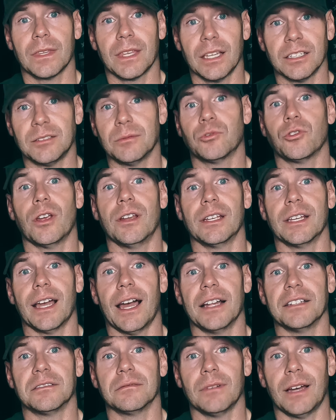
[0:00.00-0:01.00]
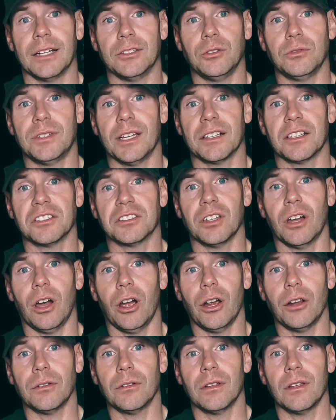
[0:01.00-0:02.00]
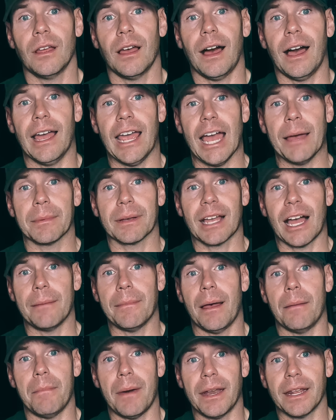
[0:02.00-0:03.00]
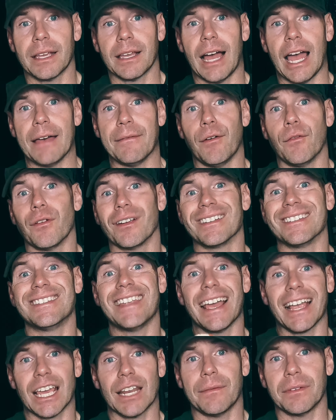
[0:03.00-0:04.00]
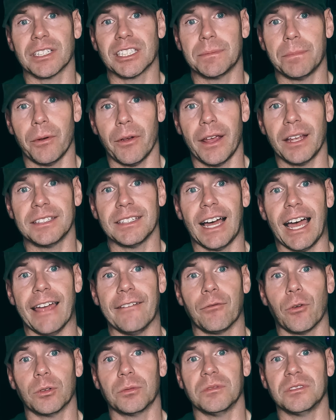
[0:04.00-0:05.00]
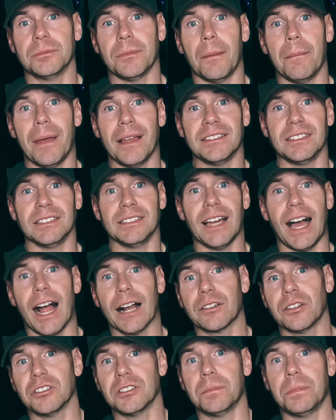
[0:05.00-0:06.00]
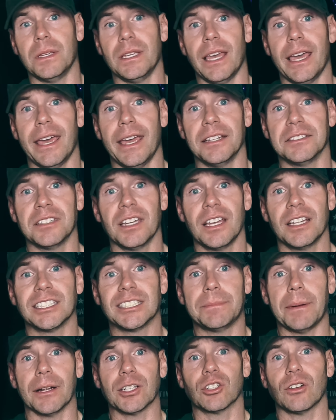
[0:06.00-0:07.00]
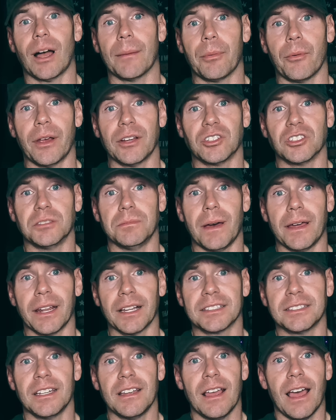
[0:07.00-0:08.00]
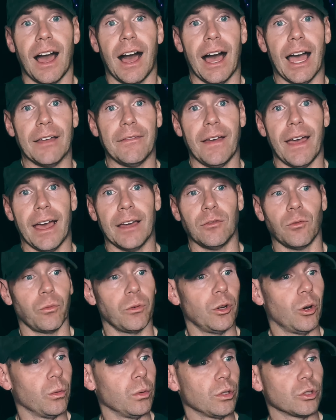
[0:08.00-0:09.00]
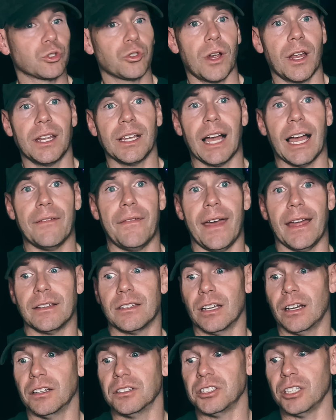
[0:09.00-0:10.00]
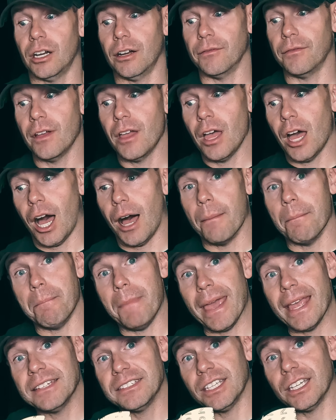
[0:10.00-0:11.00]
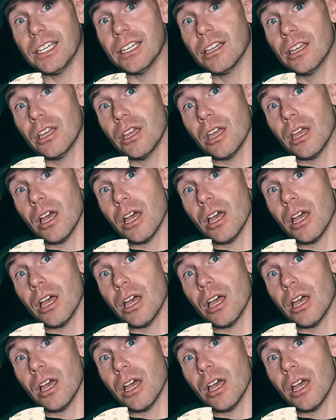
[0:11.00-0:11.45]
Get some training, guys. I do take this to heart. I am a combat medic. I have over a decade of experience. I've worked with some amazing doctors, PAs, special operations medics. I've had real training. I've had tons of amazing